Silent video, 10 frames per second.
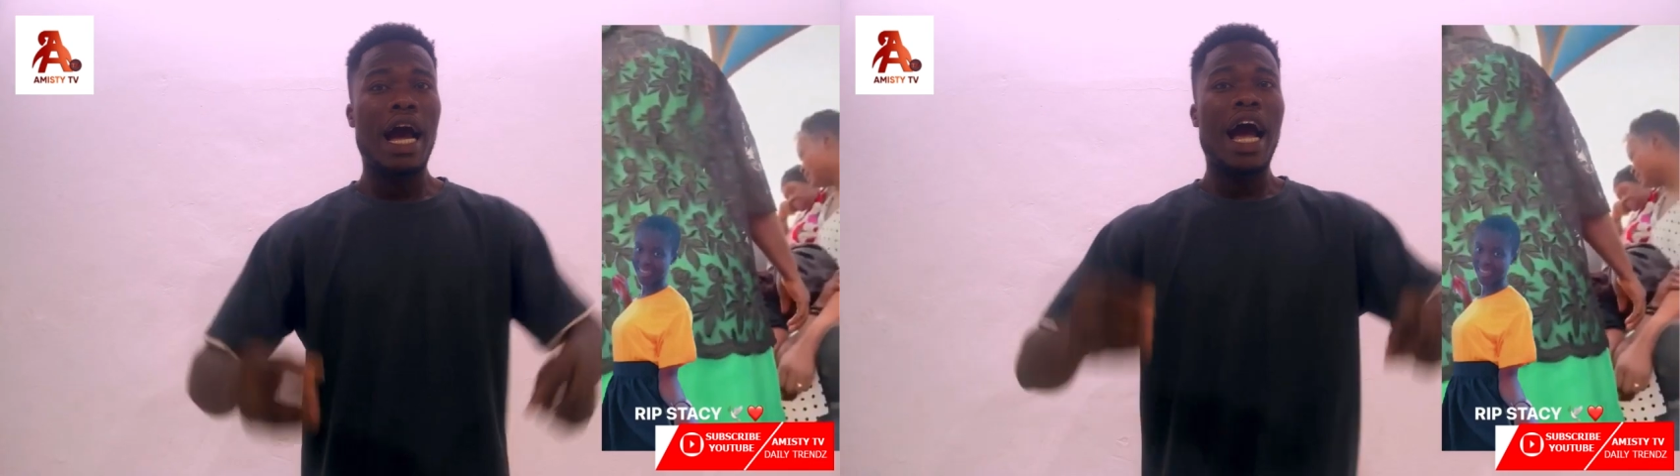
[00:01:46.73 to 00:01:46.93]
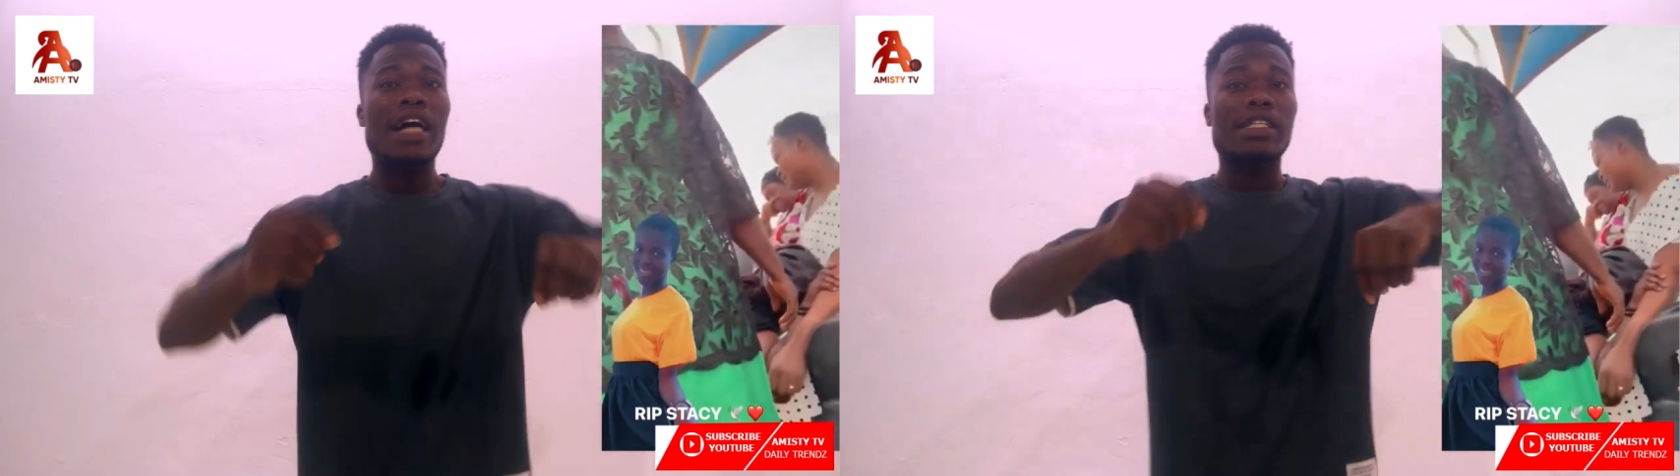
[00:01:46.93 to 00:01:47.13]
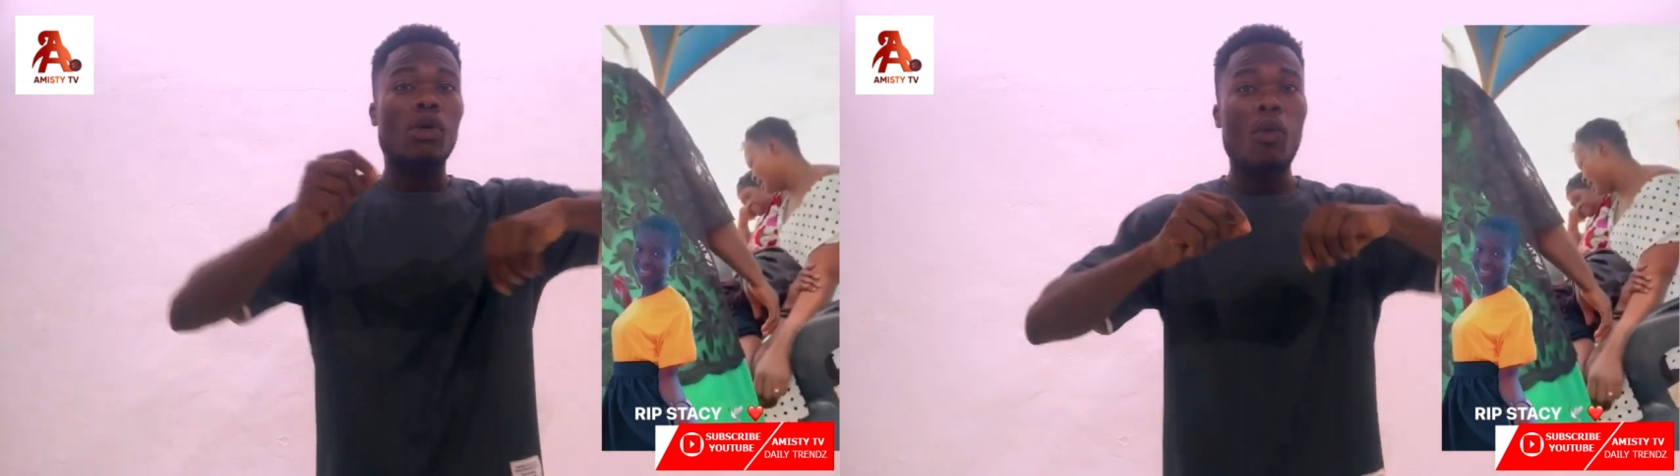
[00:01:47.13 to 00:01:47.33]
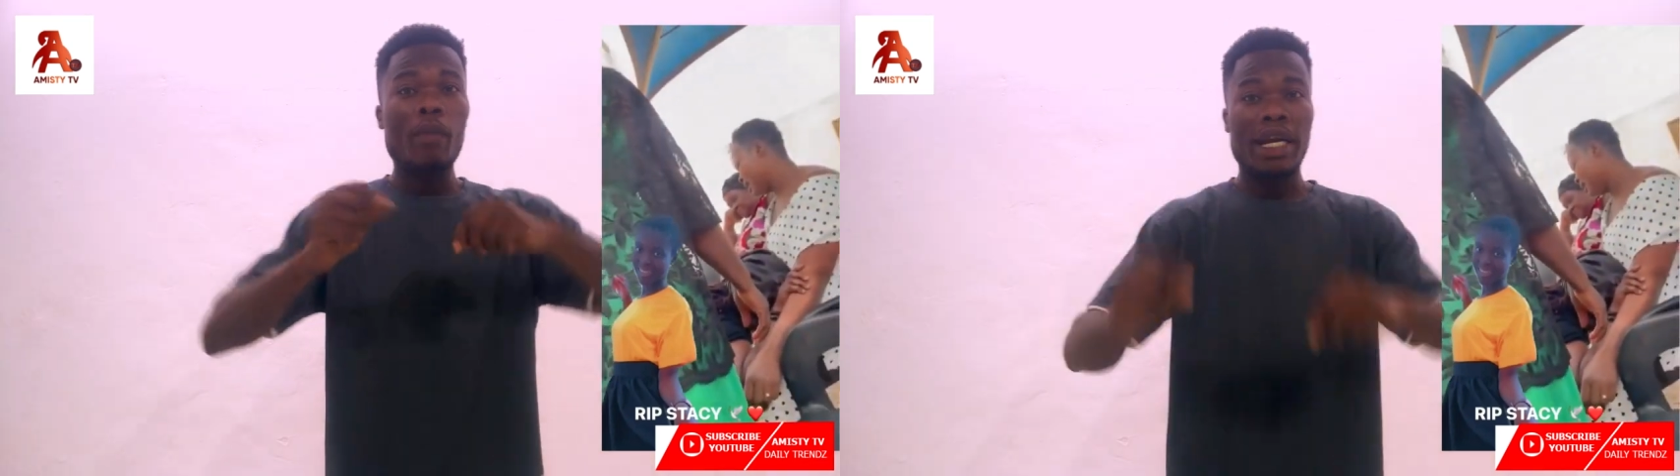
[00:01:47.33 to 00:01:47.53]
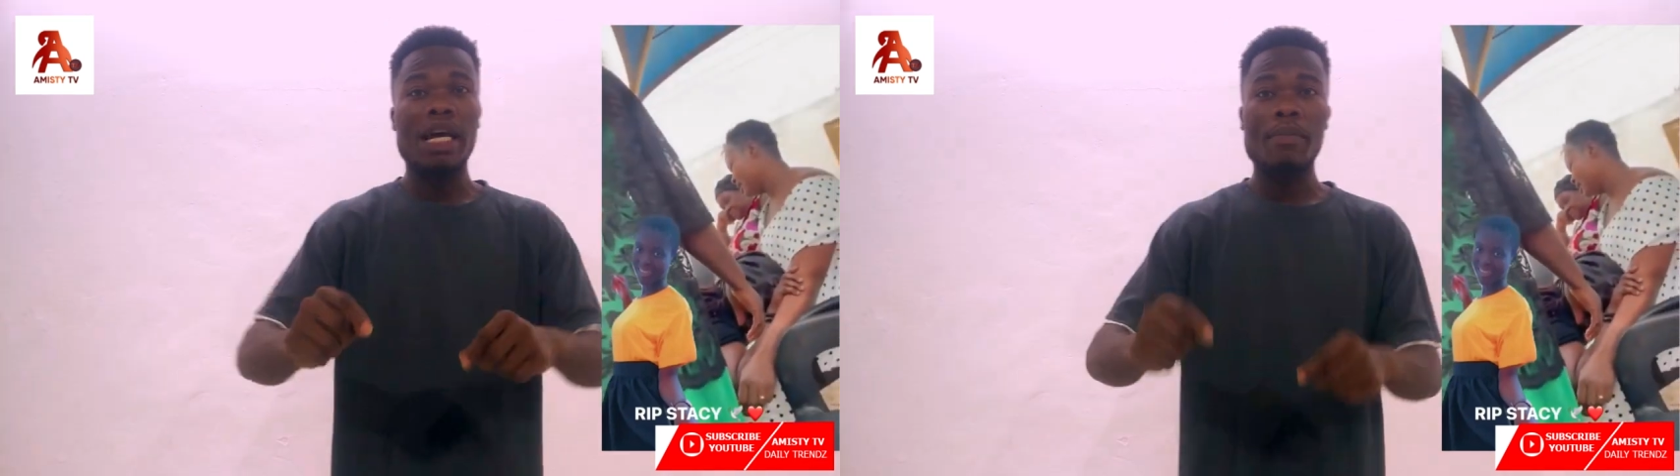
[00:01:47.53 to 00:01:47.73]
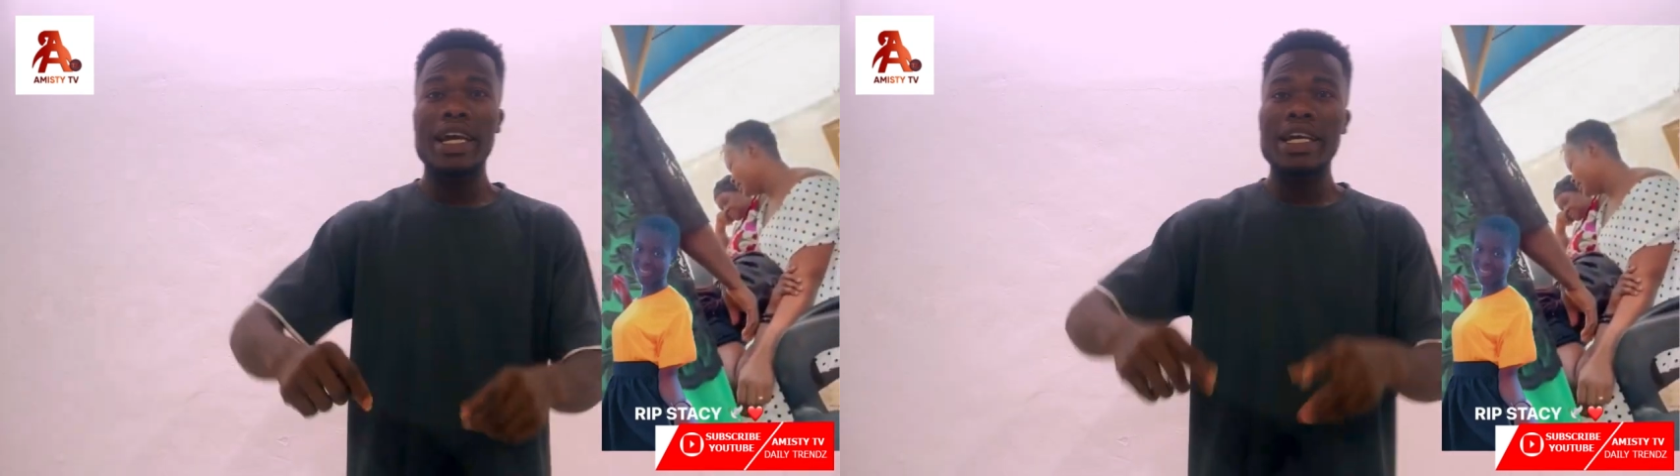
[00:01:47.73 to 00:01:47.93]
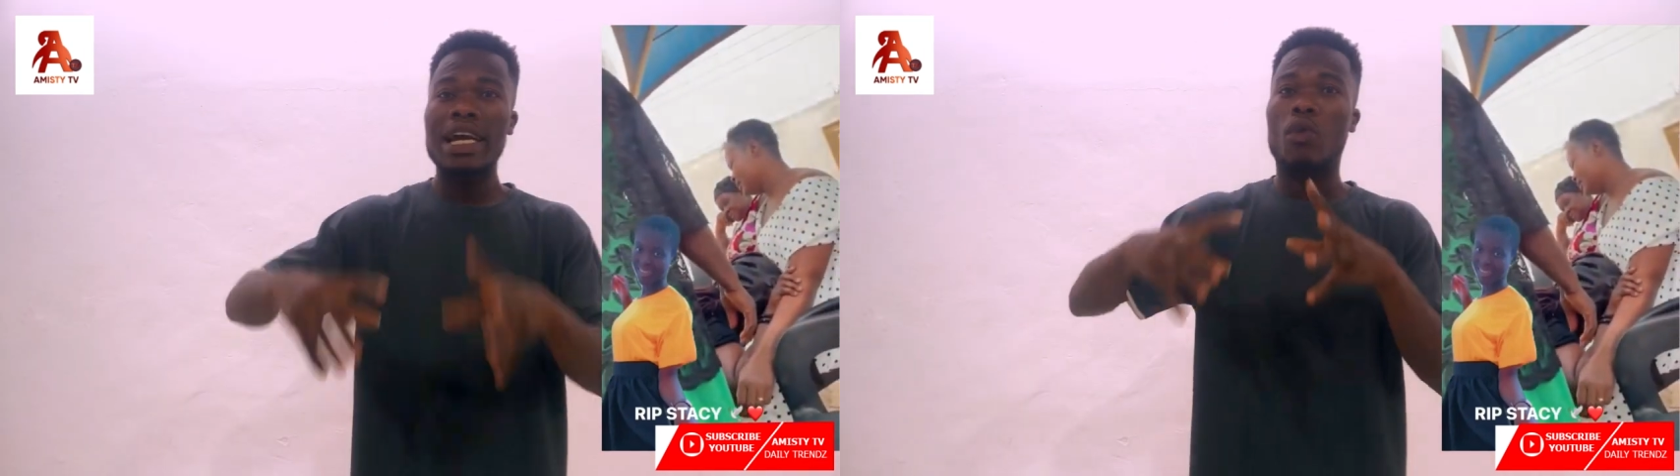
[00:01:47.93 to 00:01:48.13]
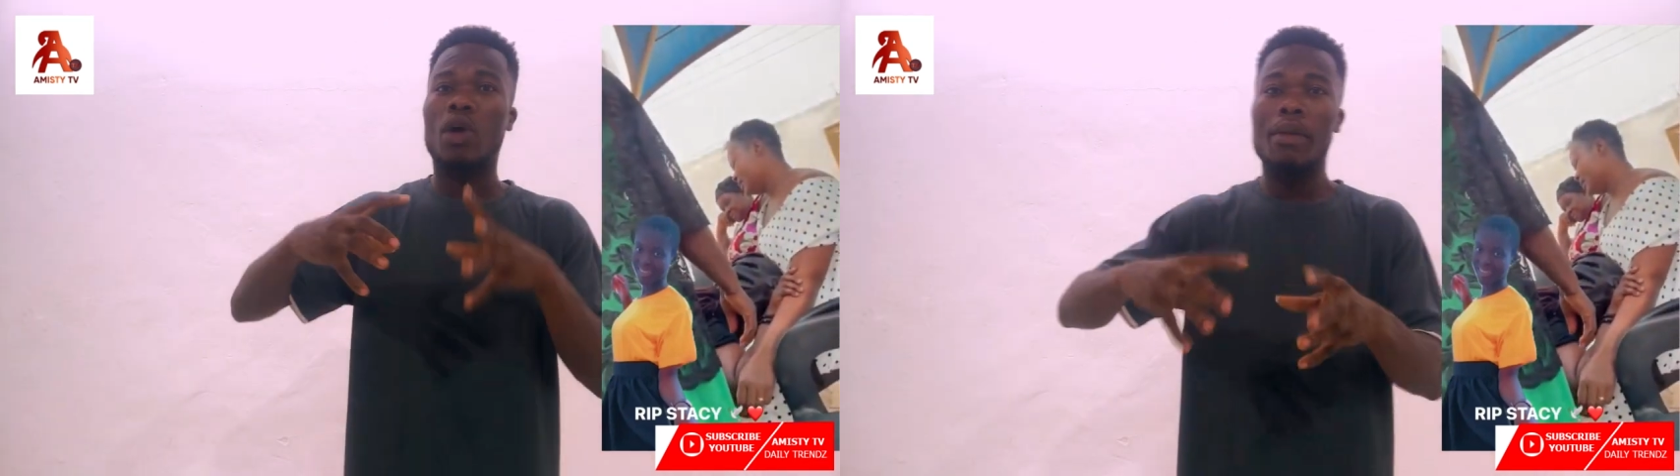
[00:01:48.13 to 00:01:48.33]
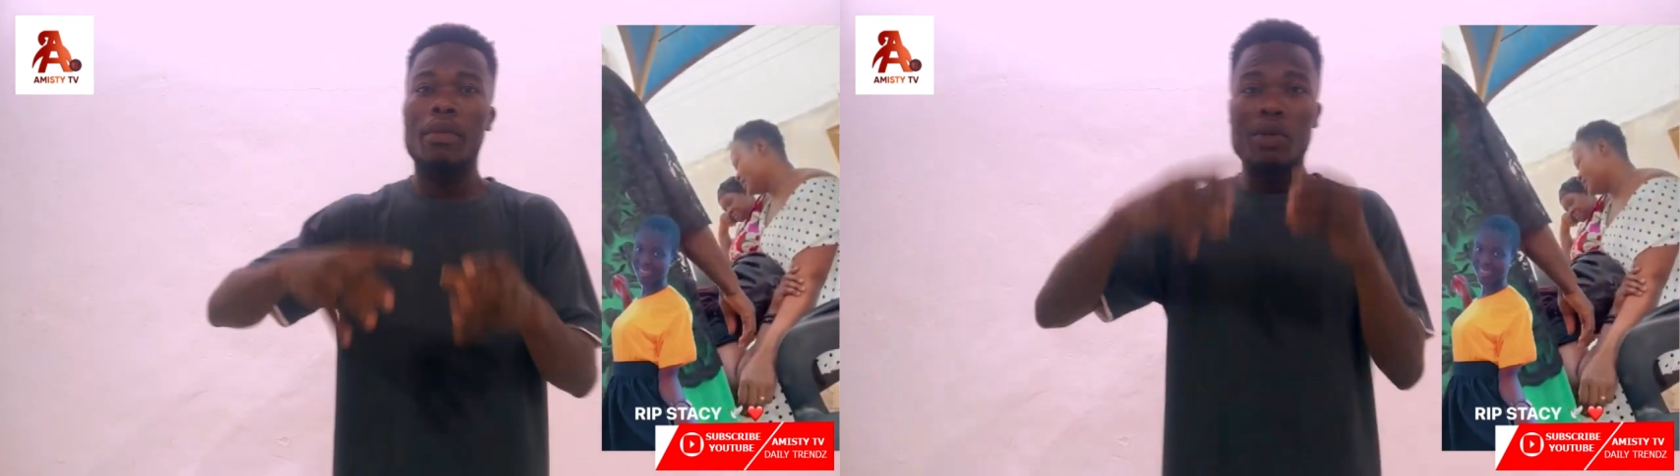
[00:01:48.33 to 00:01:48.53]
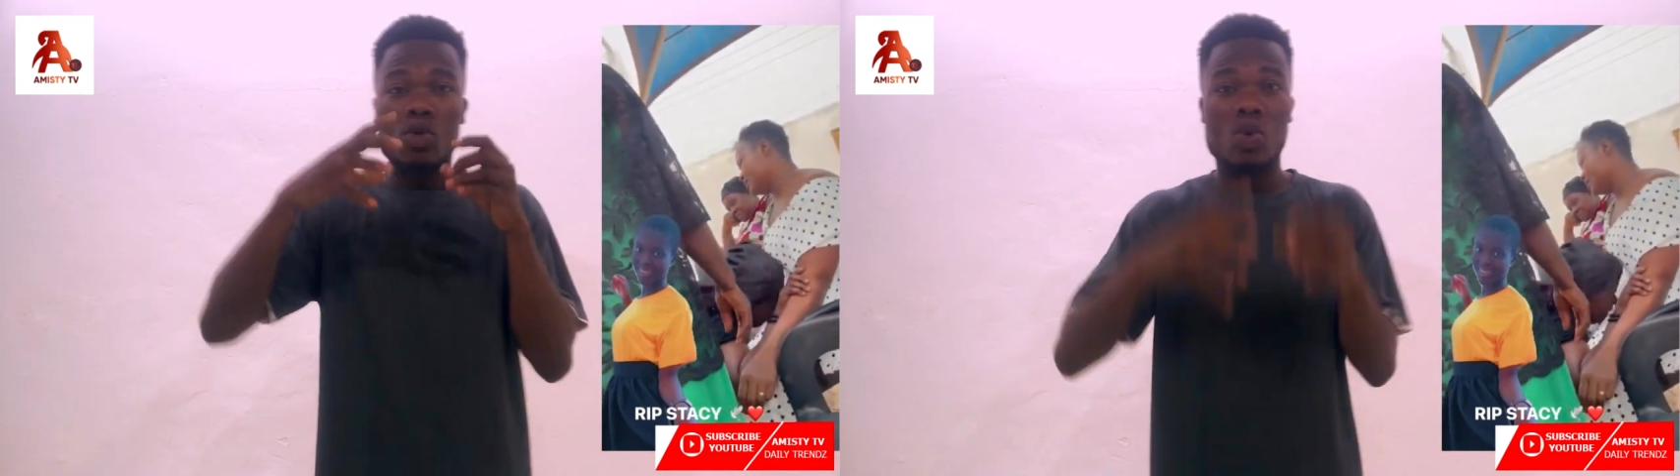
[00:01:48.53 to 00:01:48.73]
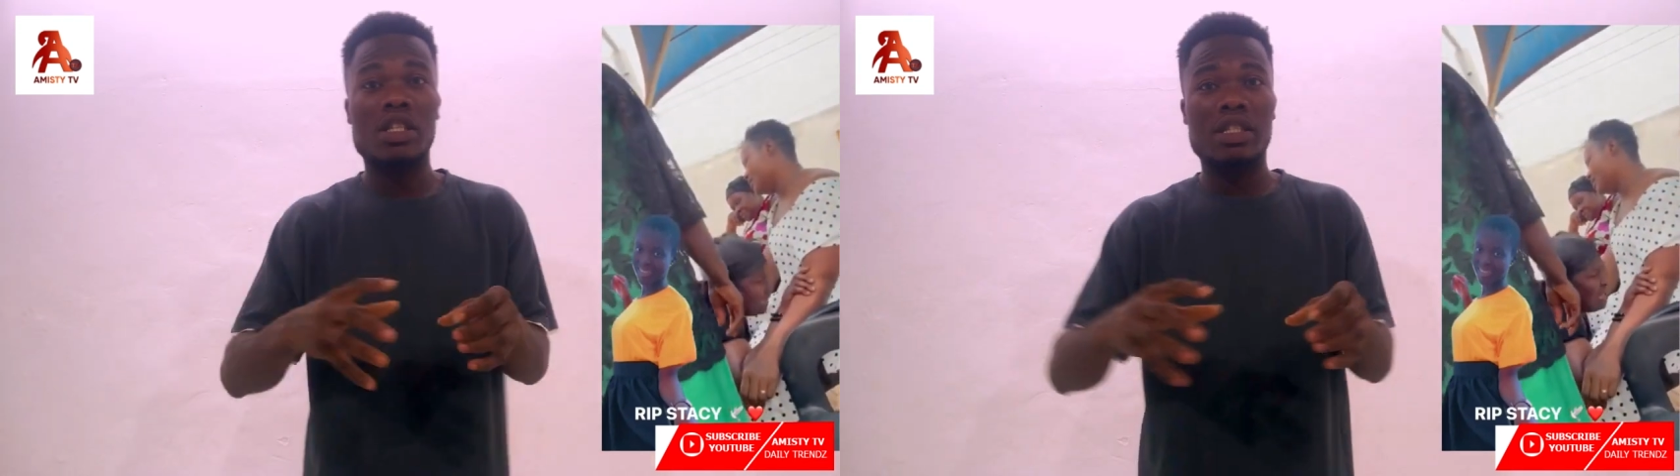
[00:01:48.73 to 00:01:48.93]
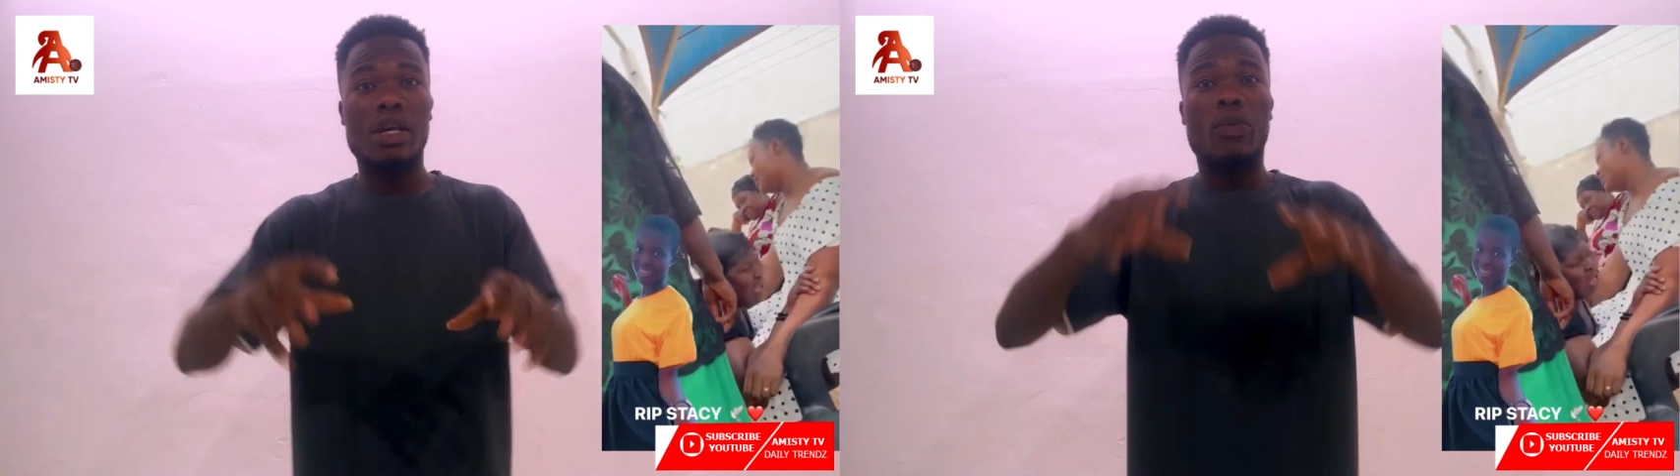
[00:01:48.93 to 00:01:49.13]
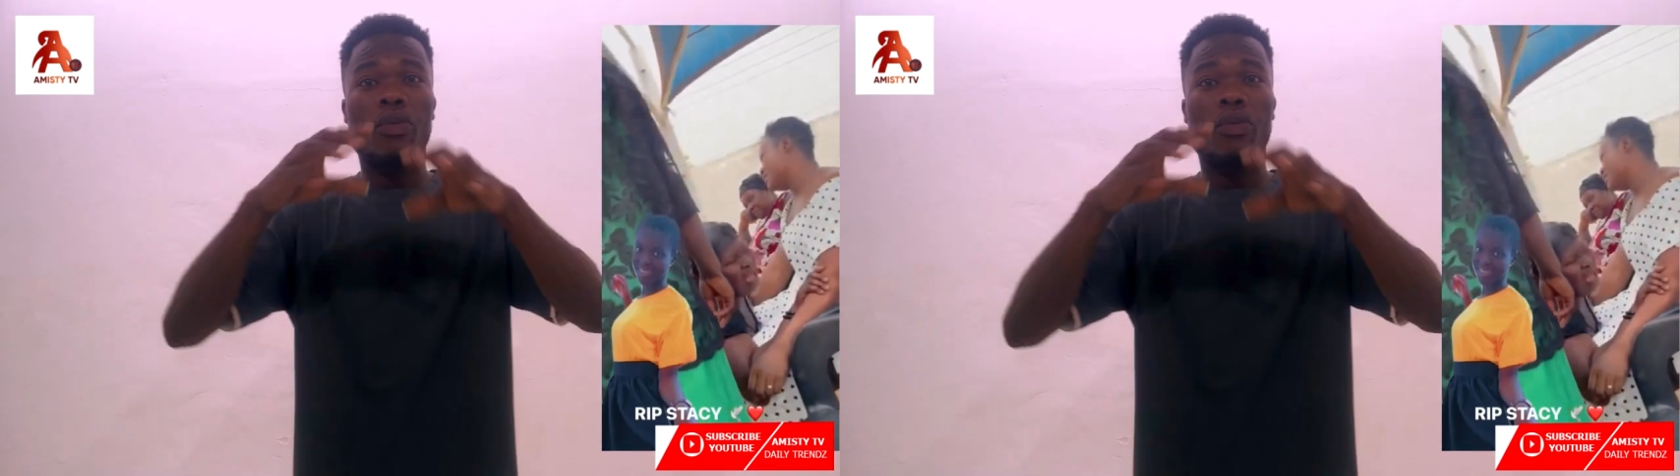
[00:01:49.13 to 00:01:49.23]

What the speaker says: Ah so oh madam my idea akola bebe show us say